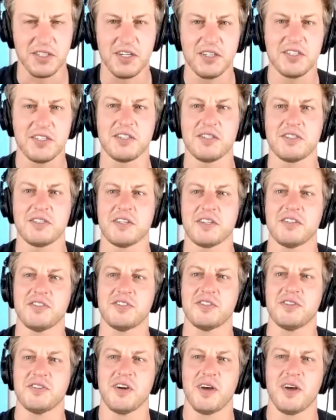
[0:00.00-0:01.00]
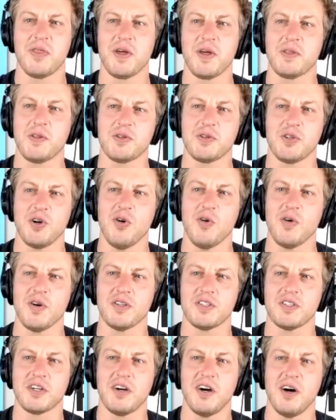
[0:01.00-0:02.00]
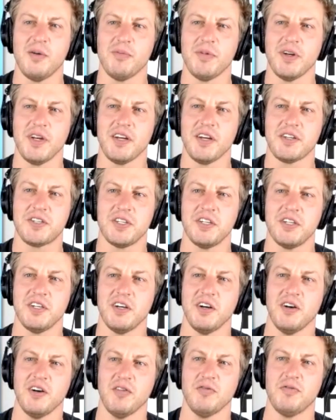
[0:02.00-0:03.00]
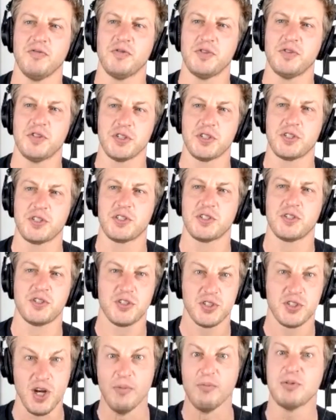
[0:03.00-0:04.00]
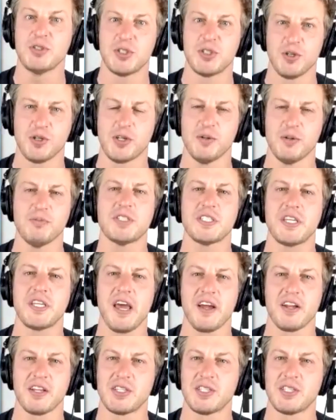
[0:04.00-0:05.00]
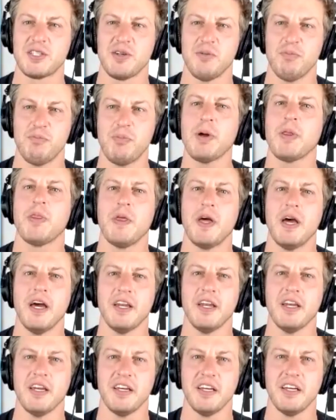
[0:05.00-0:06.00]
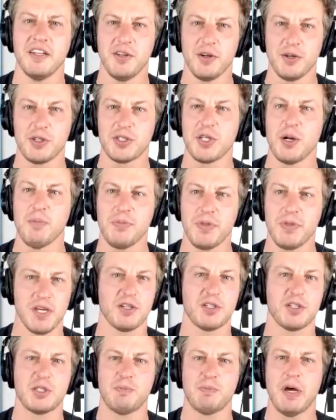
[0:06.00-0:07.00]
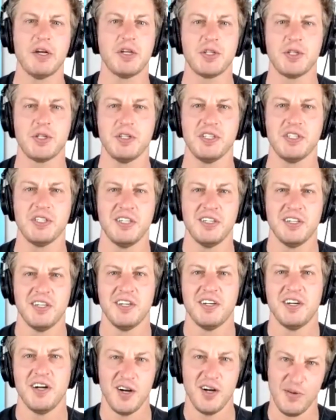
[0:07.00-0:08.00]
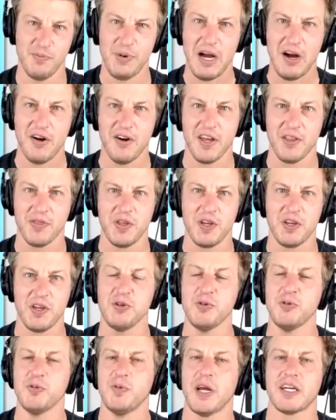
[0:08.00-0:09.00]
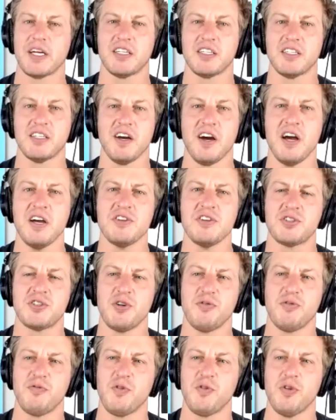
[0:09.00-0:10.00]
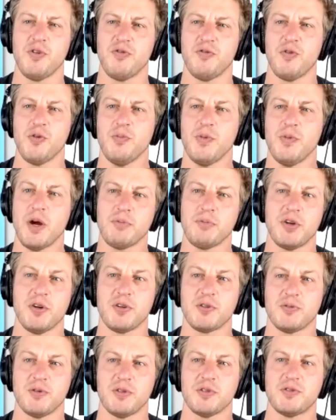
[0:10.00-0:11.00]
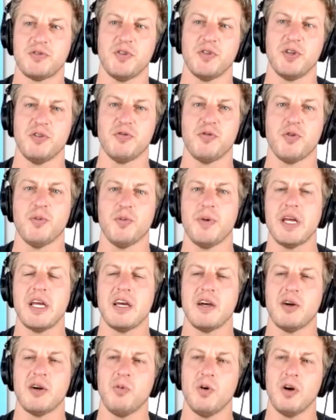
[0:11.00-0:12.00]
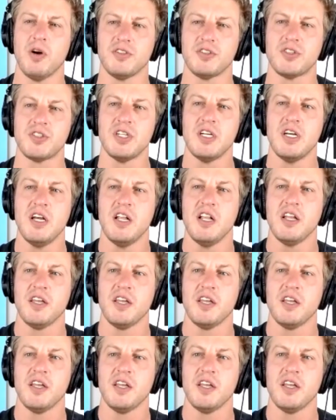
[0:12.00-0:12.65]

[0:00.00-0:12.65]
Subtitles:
interesting because I think there's always a combination of just some circumstance, but then there's something special about it that you recognize. So for me, I'm curious what it is for you. For me, it was,